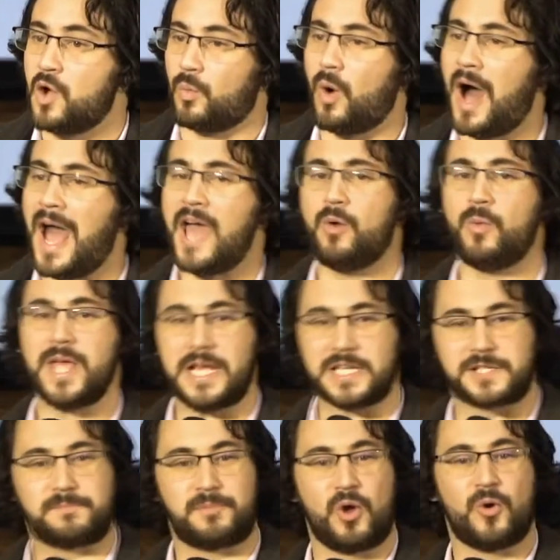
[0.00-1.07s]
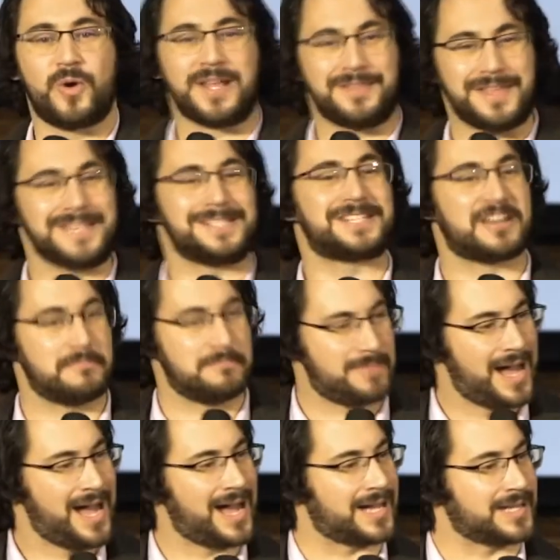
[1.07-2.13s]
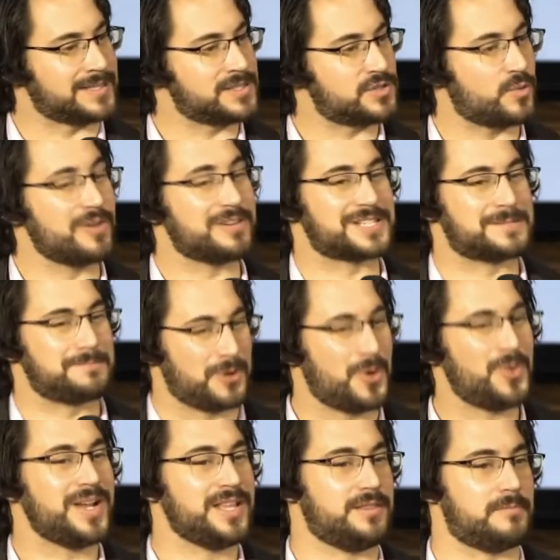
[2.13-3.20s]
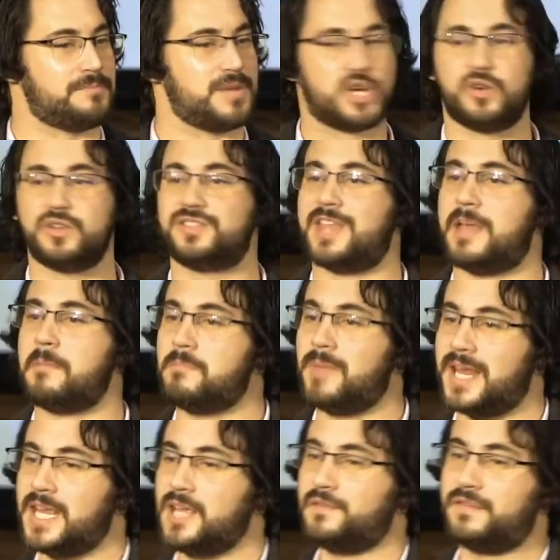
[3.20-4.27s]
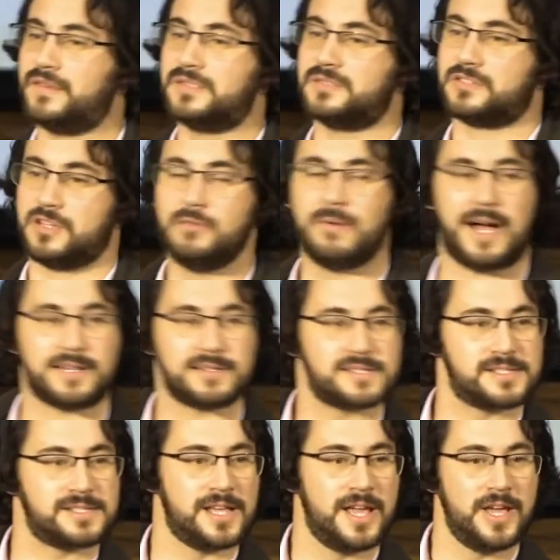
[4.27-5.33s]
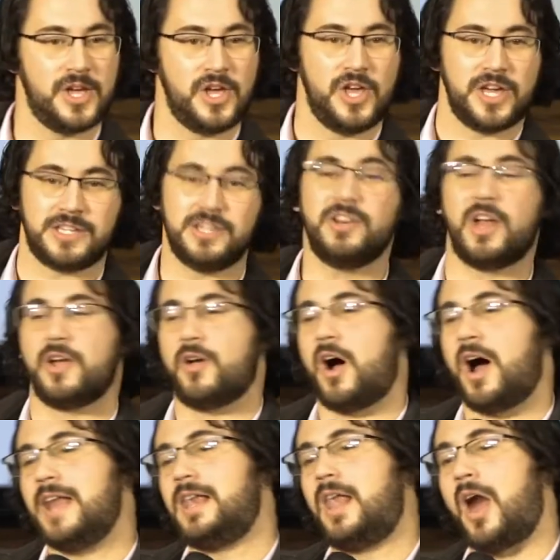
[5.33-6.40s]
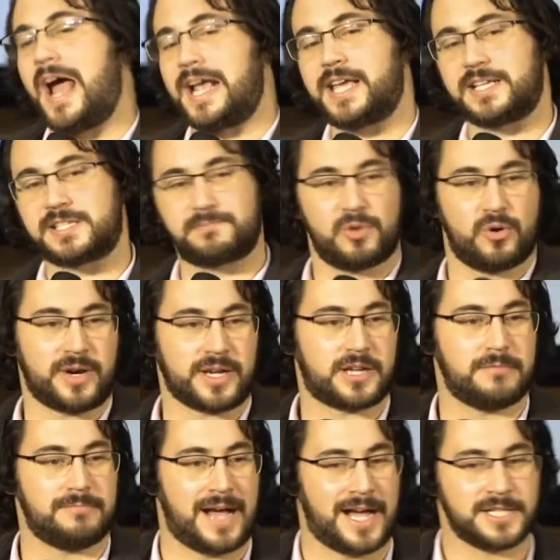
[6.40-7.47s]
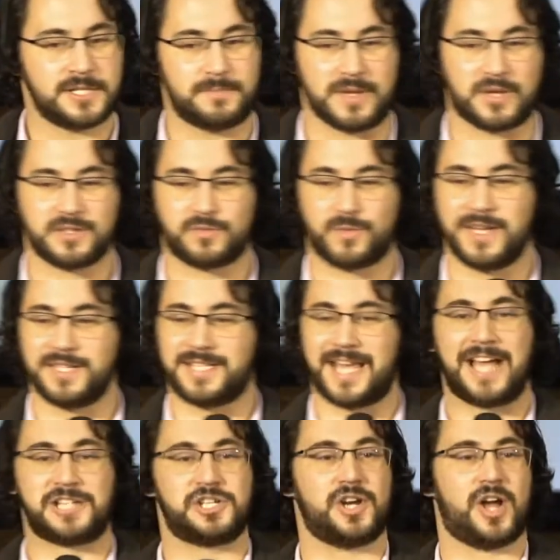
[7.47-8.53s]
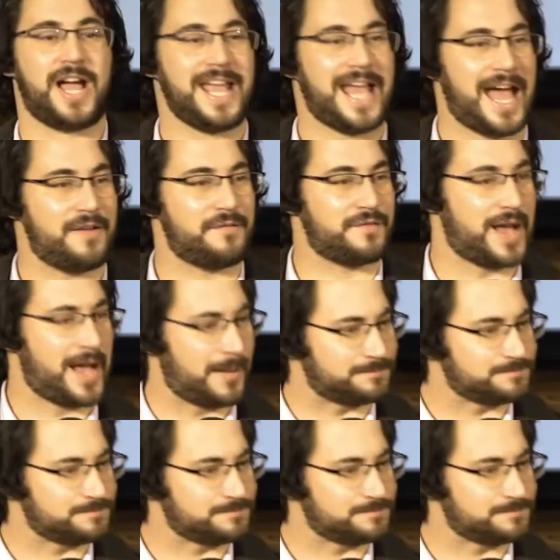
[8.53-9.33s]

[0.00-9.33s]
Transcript: Why are we exploring these commands? We're exploring them because they're meaningful to us. You know, I like exploring commands because when Tash and I have